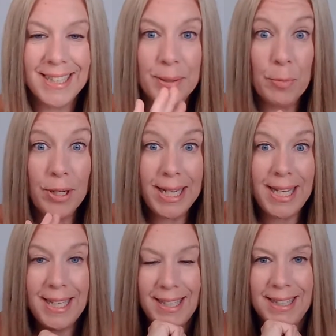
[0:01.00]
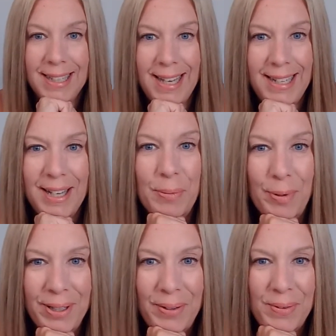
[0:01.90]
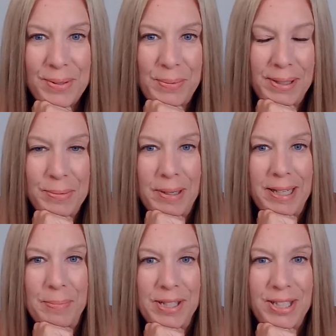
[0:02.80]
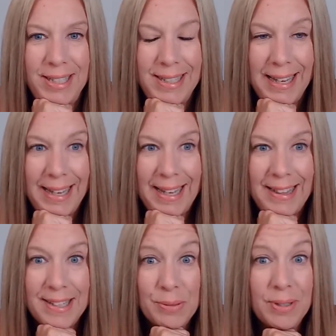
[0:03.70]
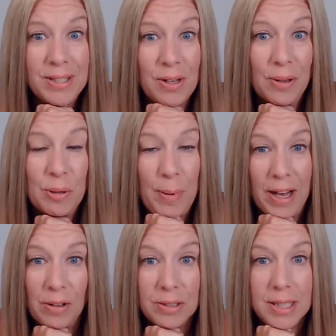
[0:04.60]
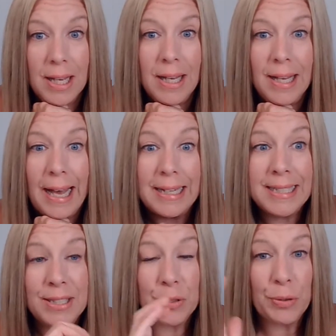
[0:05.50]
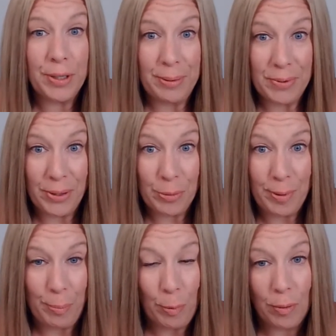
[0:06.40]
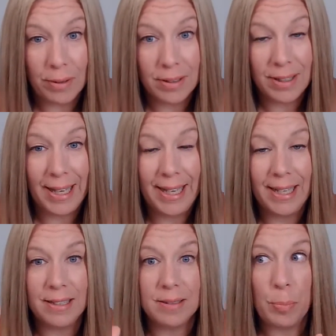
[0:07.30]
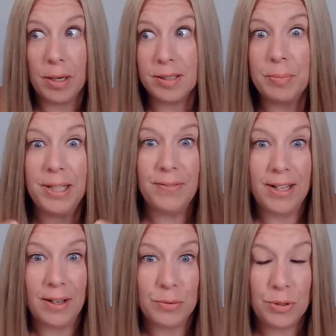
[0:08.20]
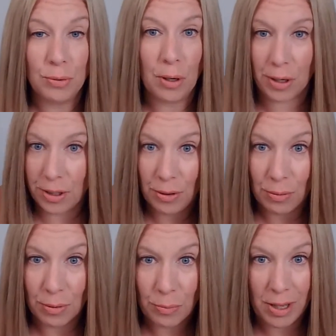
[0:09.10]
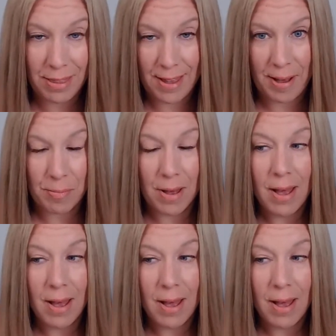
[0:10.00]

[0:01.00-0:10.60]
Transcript: Morning, Kate here bringing you this week's Monday Mission. And this one is all about how to disagree with other people and possibly even how to argue with them